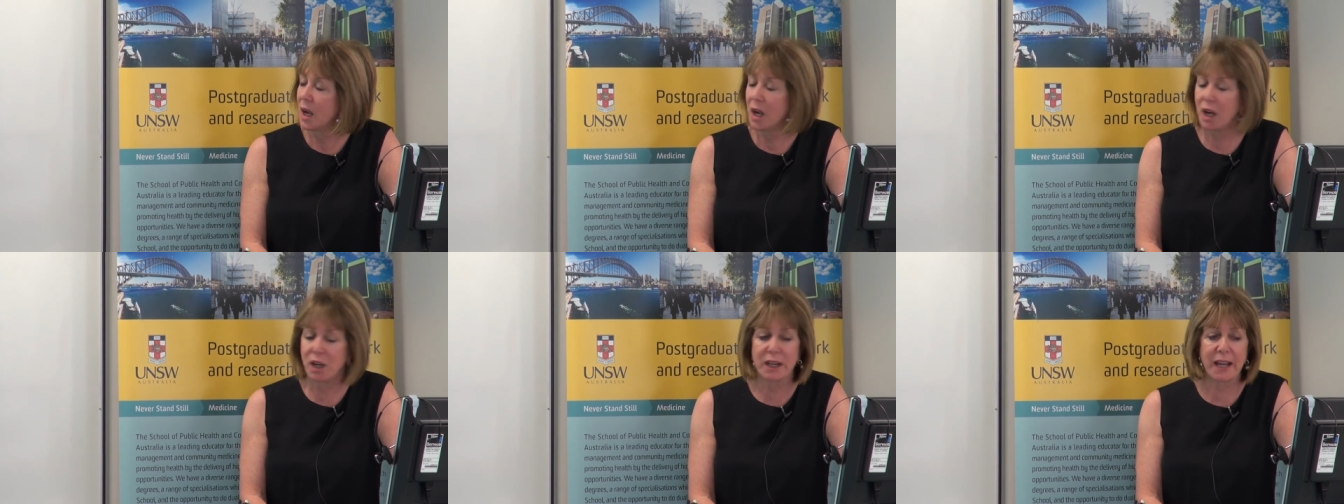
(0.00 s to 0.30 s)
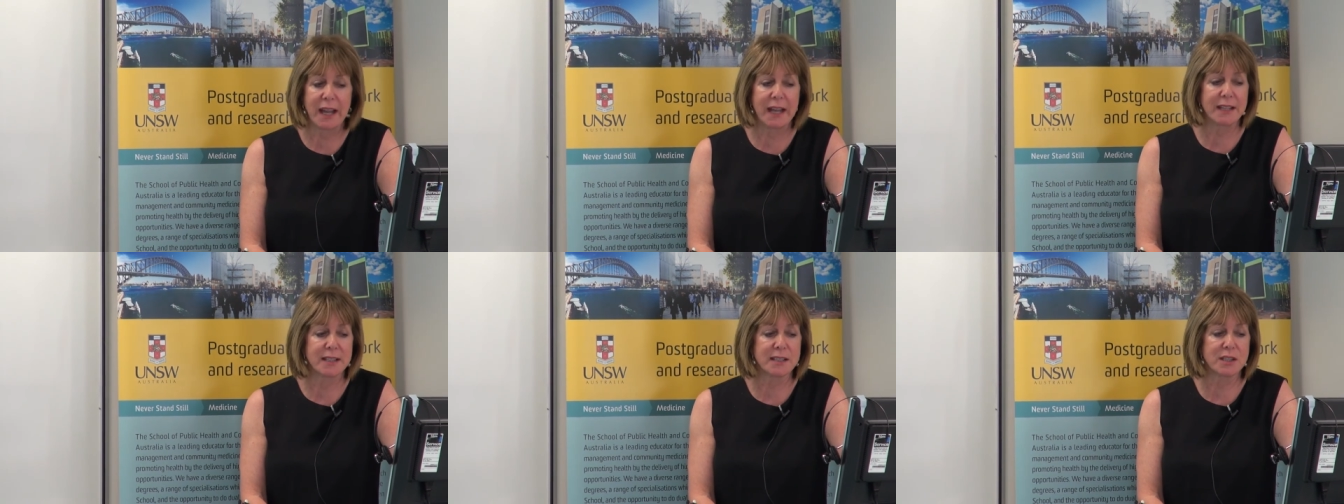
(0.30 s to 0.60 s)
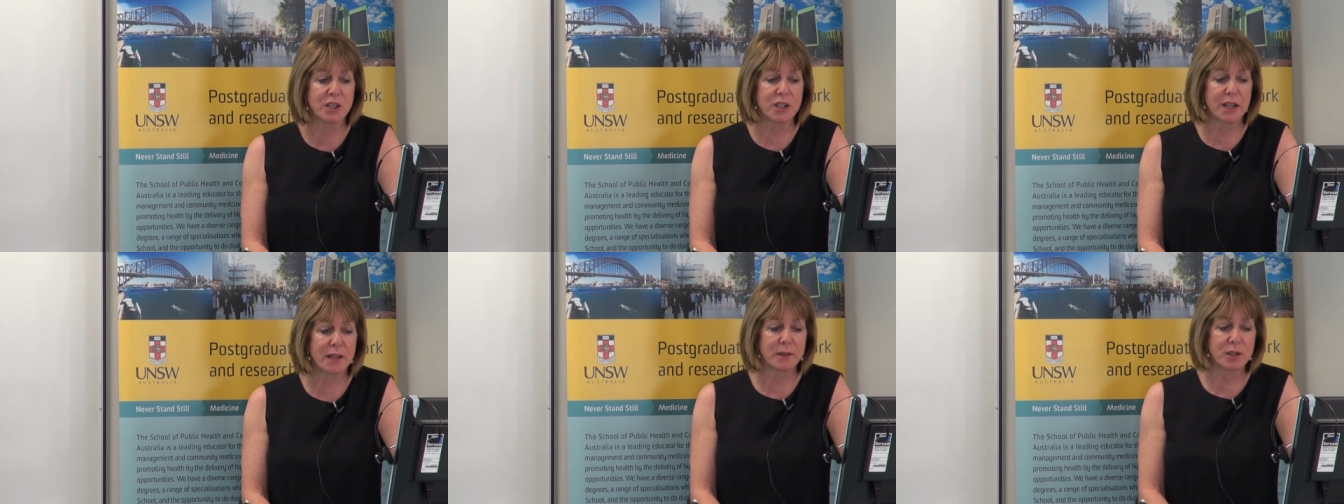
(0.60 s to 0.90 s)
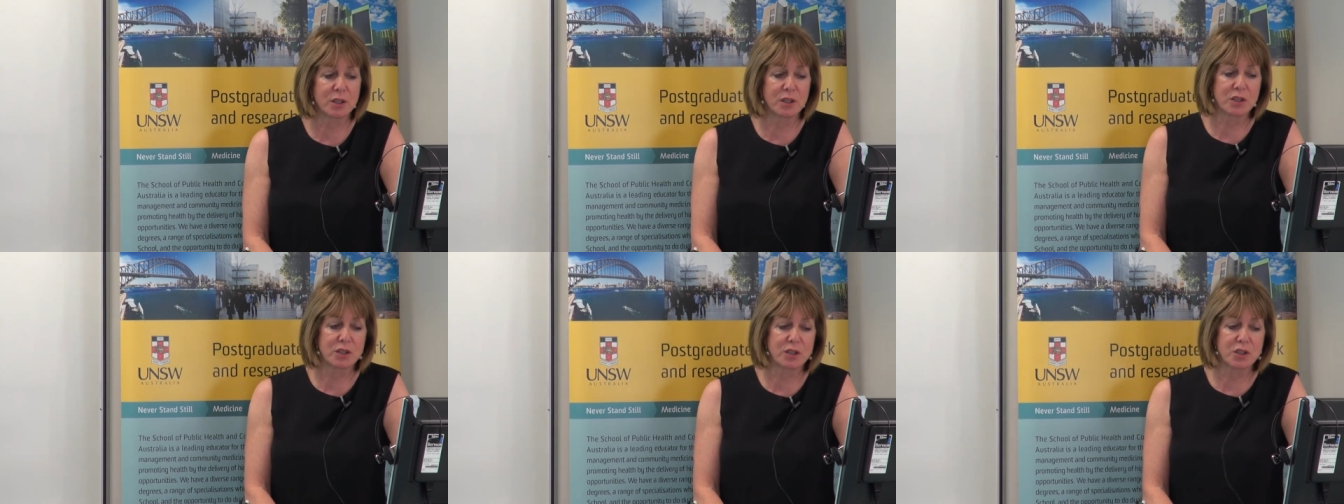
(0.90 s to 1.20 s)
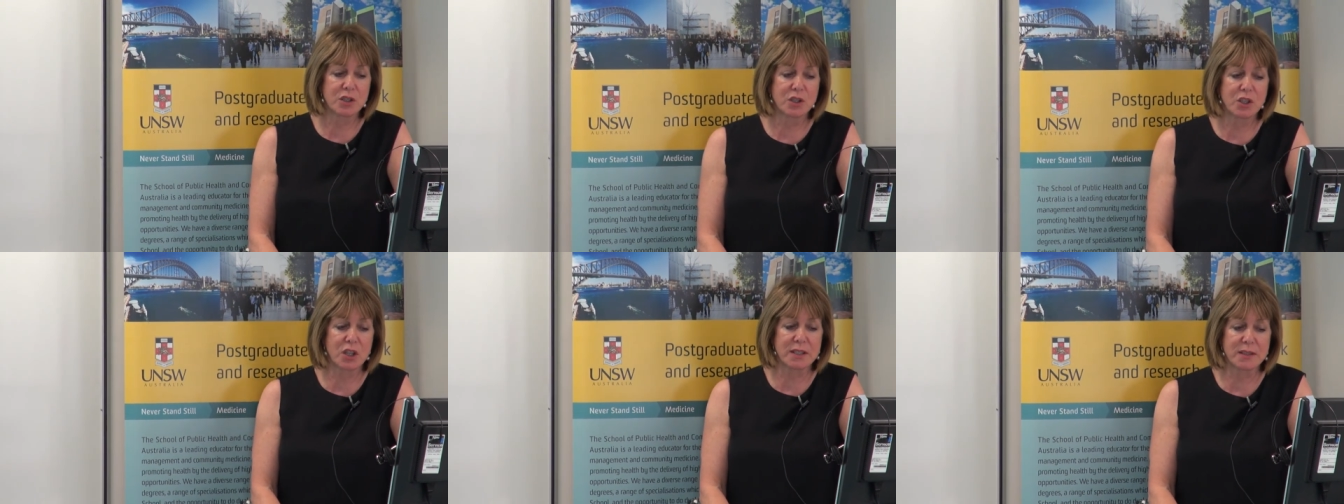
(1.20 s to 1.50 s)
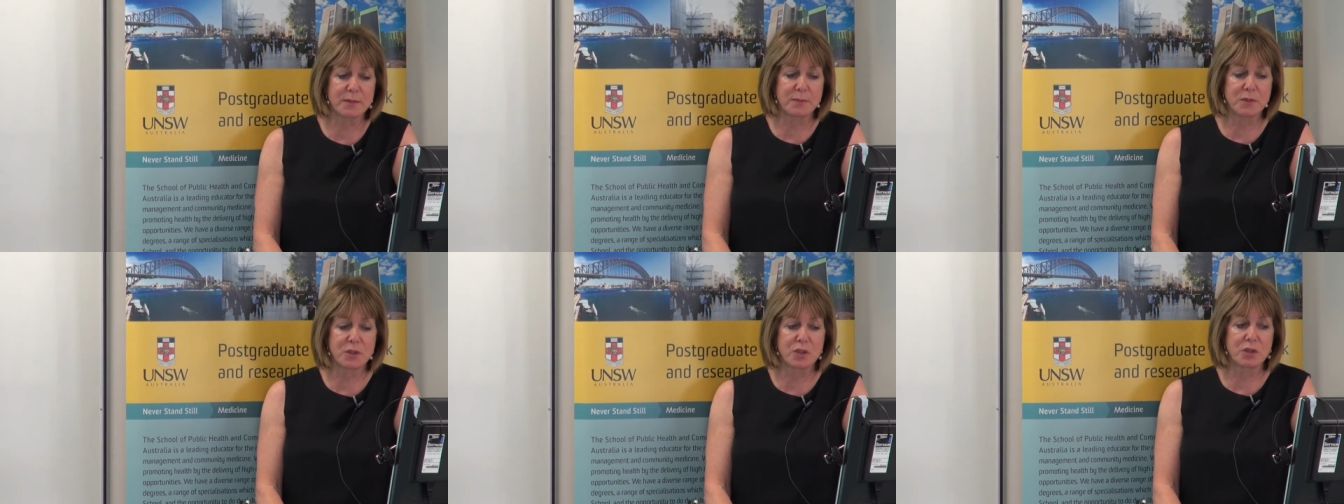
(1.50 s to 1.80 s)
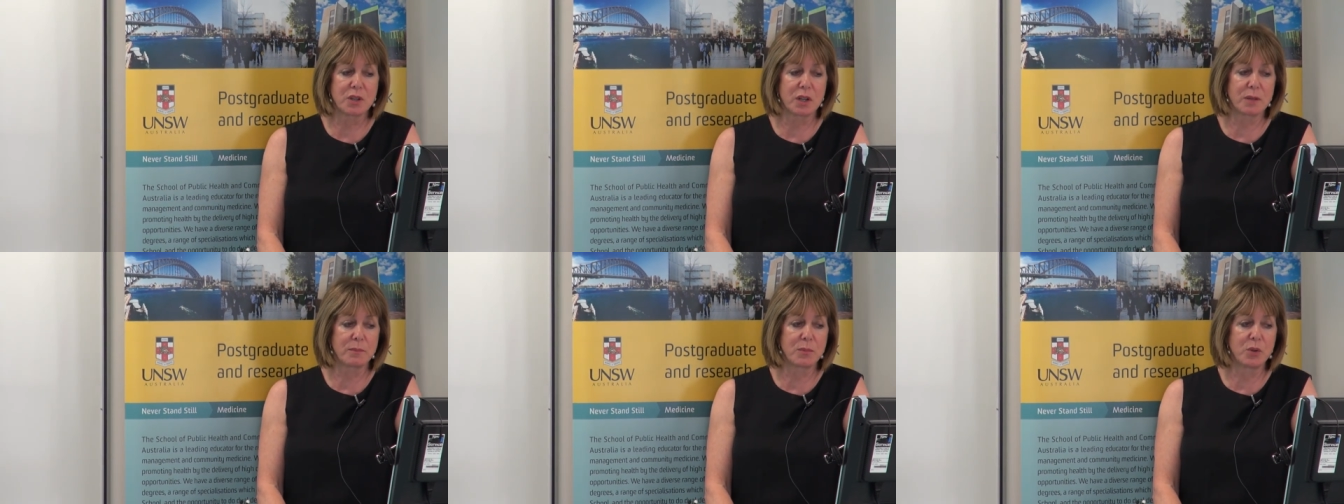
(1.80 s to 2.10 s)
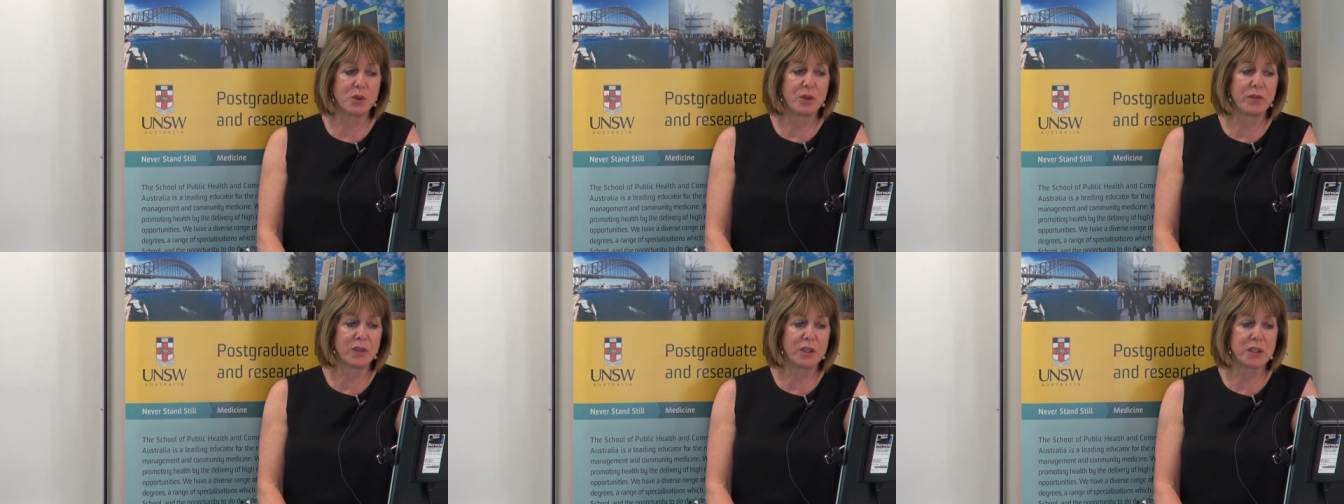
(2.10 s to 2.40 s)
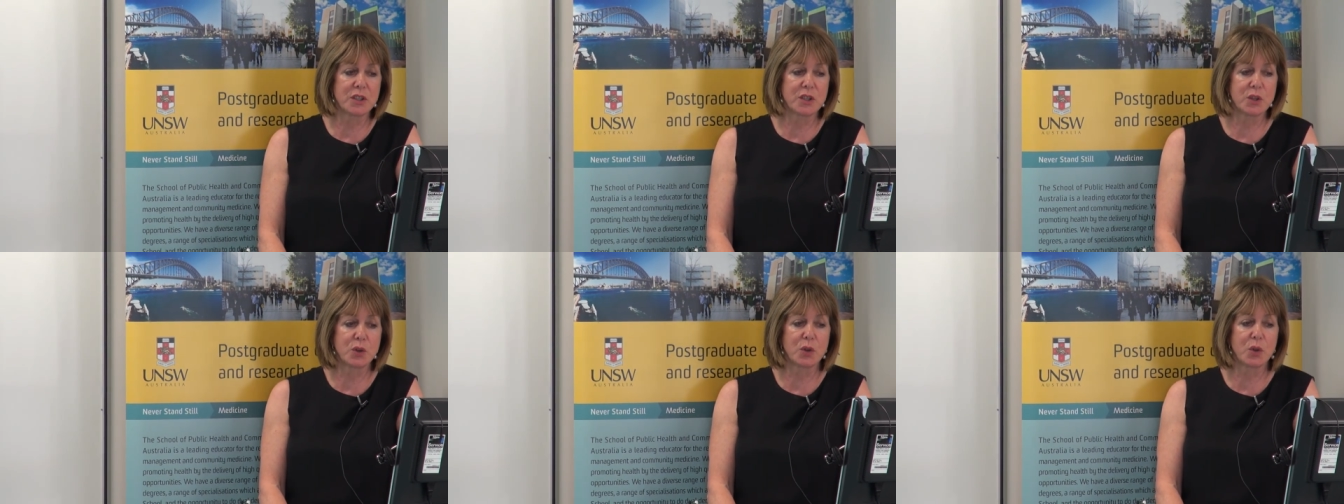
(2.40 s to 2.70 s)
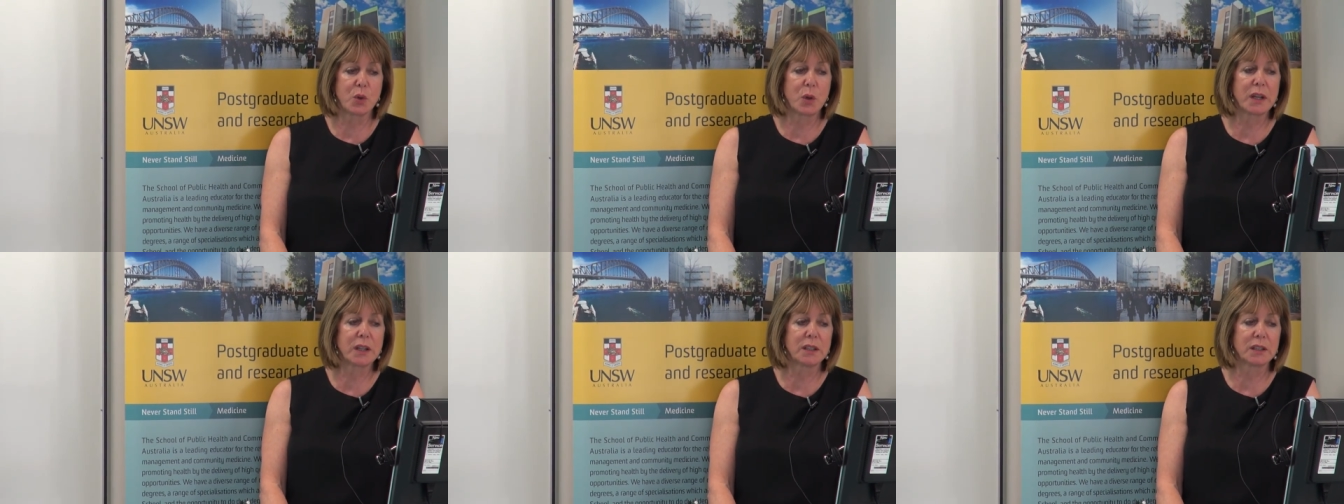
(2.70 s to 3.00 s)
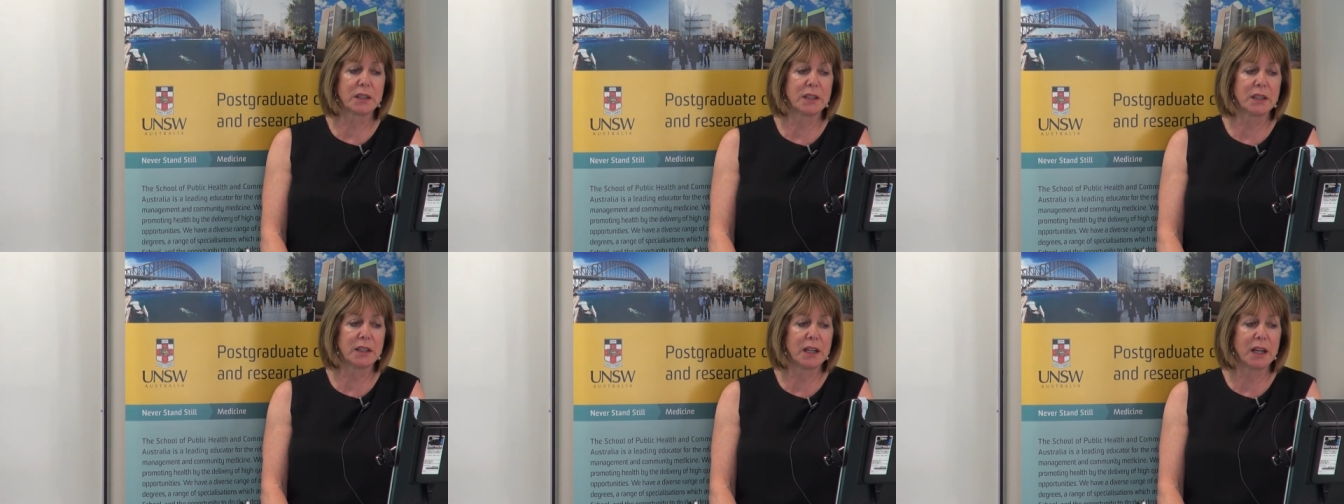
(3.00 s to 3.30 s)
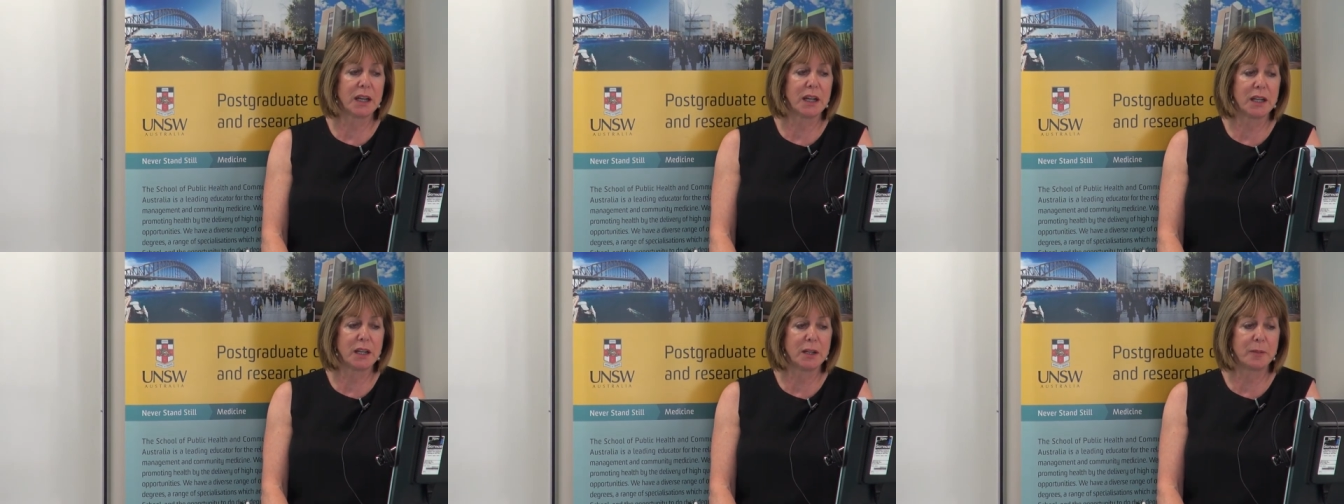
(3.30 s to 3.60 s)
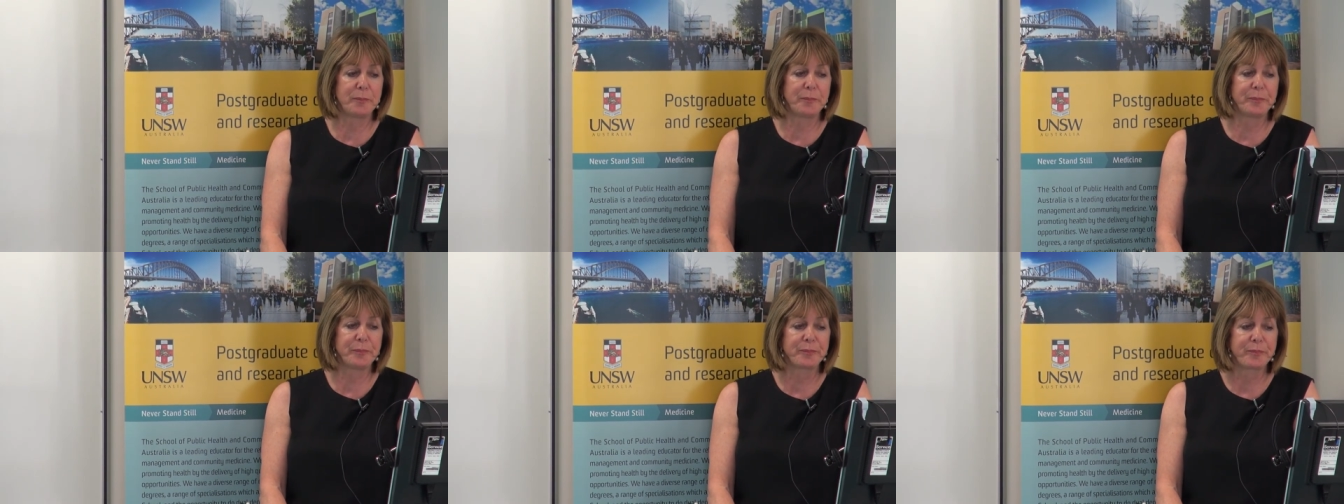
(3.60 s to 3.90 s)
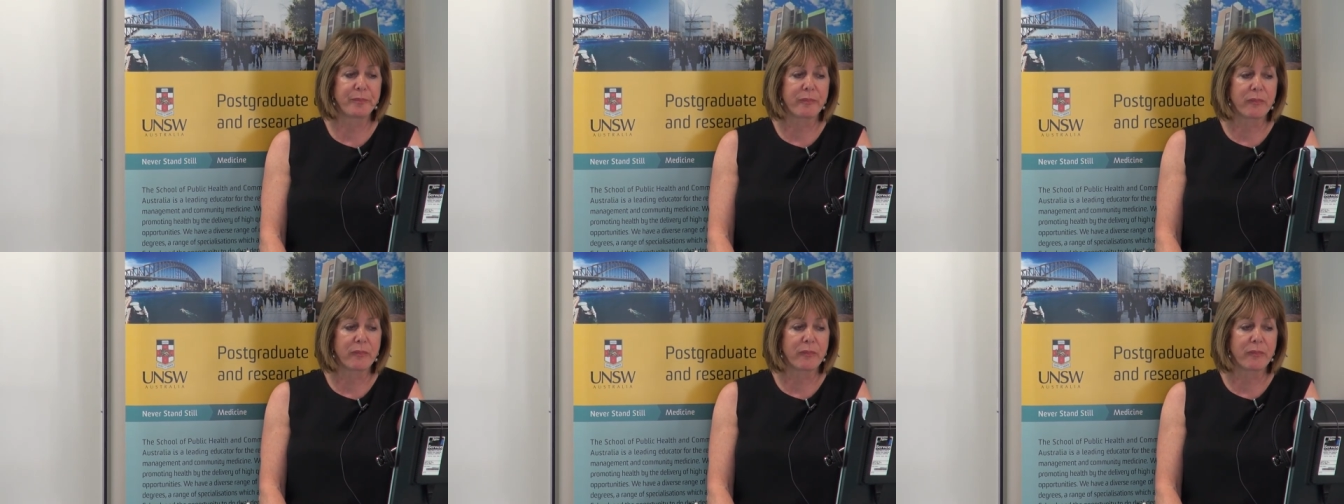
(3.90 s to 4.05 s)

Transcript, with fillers: Okay, so now I'm going to just move into quickly um,